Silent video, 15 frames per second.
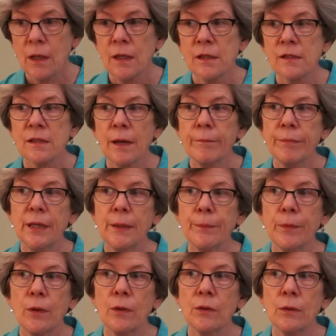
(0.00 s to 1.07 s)
Some
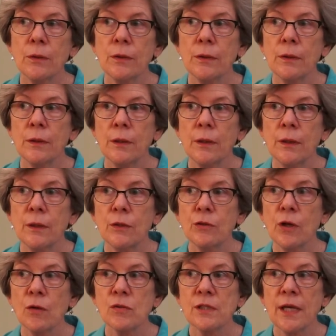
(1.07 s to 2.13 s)
people
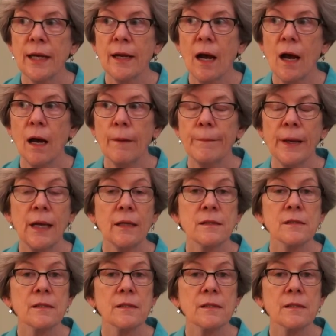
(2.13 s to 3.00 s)
don't say amen.